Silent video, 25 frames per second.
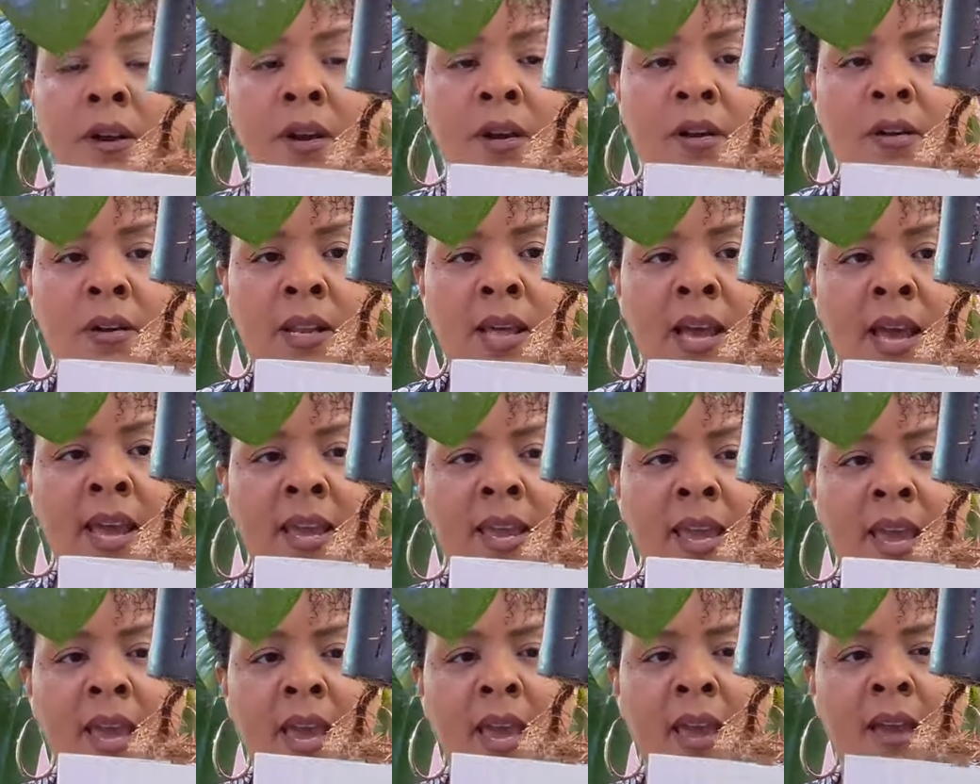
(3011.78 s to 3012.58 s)
her
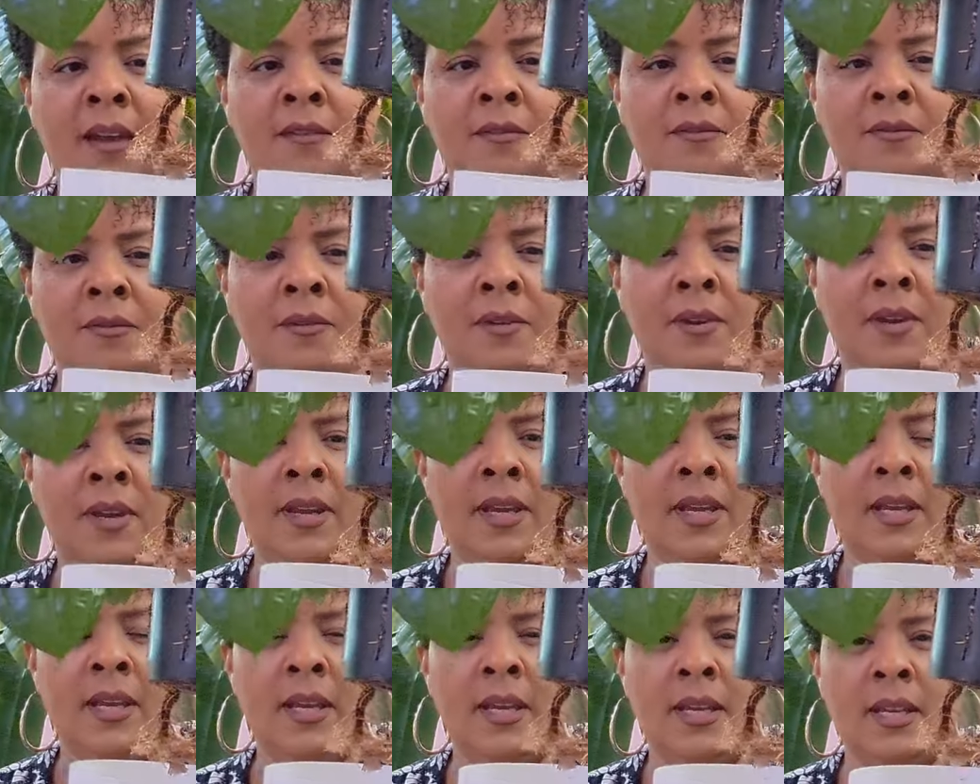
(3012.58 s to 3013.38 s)
like
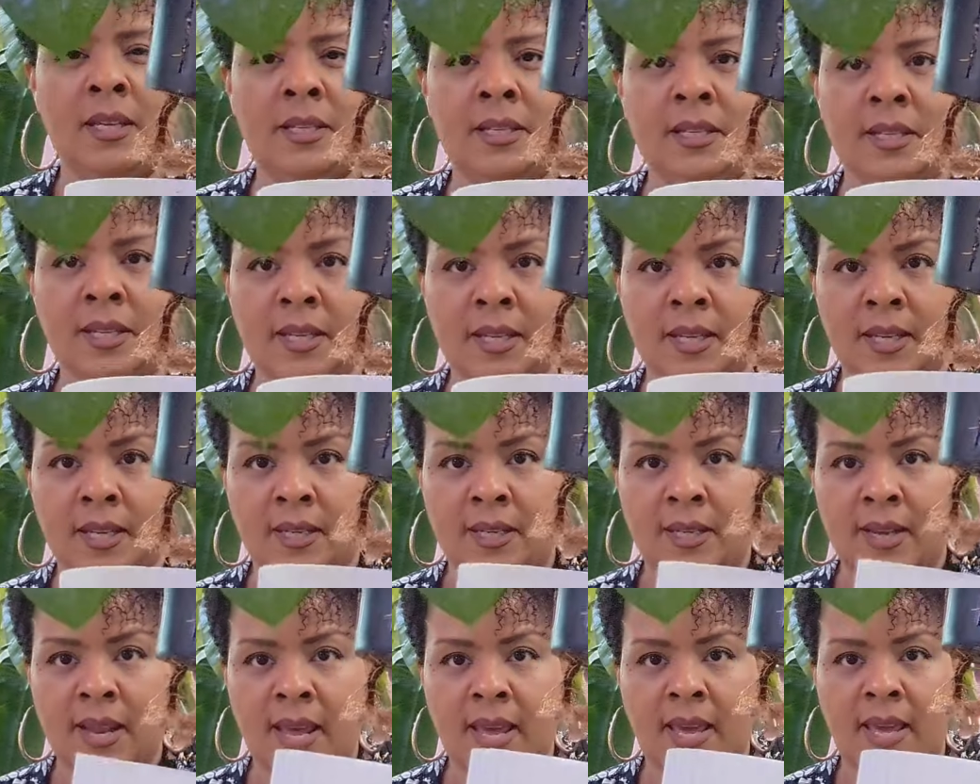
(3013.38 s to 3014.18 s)
every
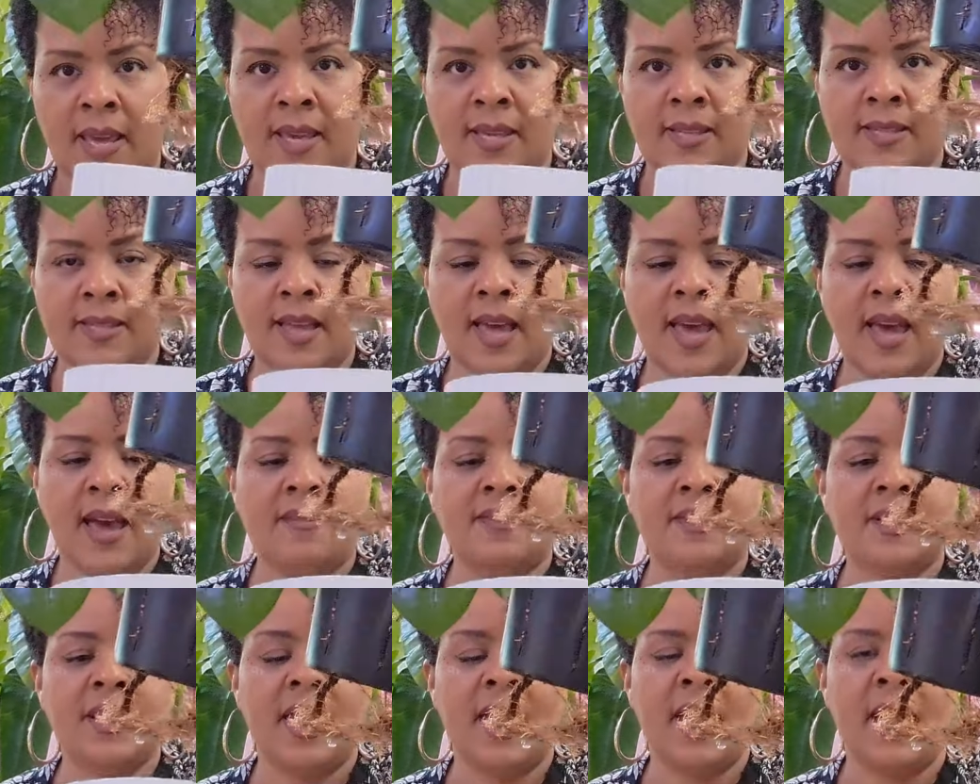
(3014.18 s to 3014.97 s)
10 days. I
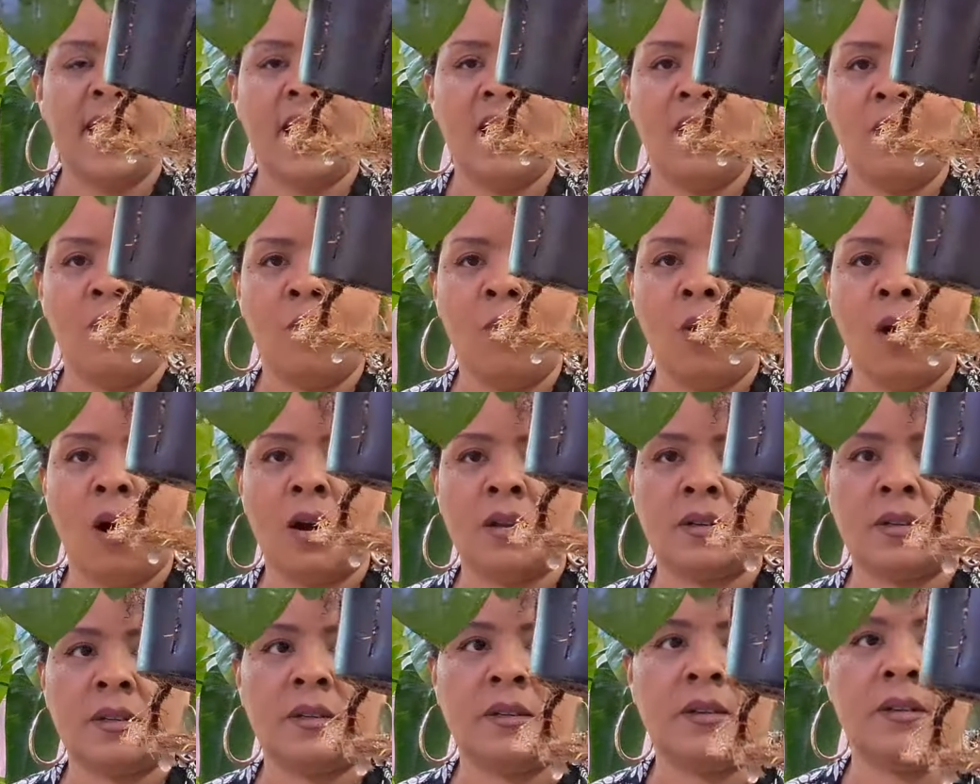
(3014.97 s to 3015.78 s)
have to add
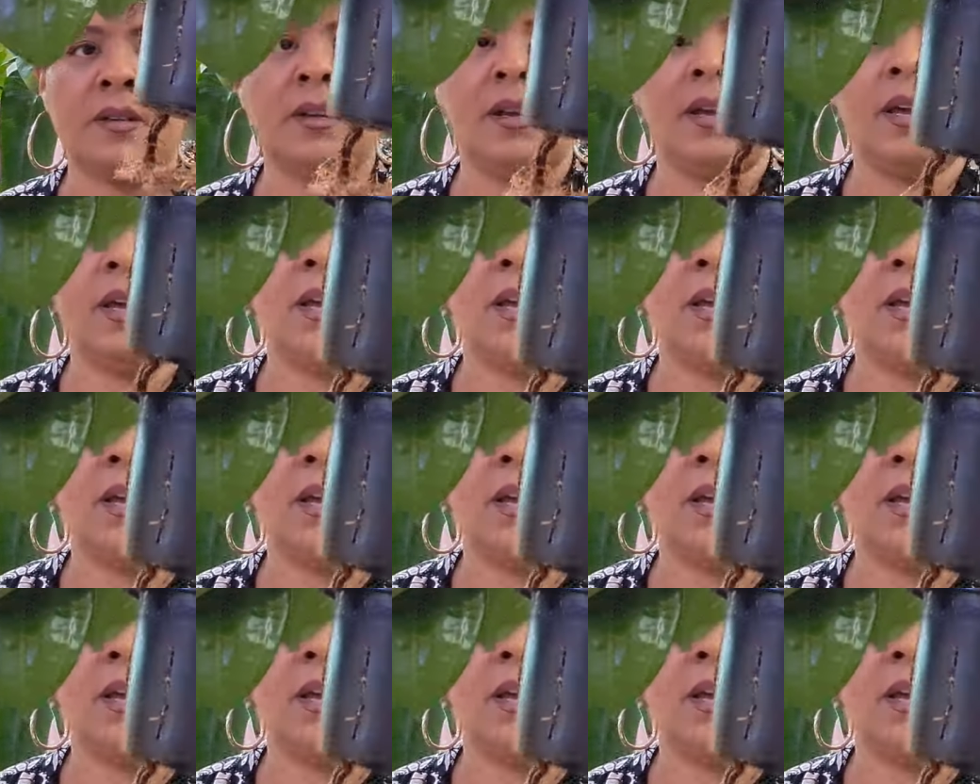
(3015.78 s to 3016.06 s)
water.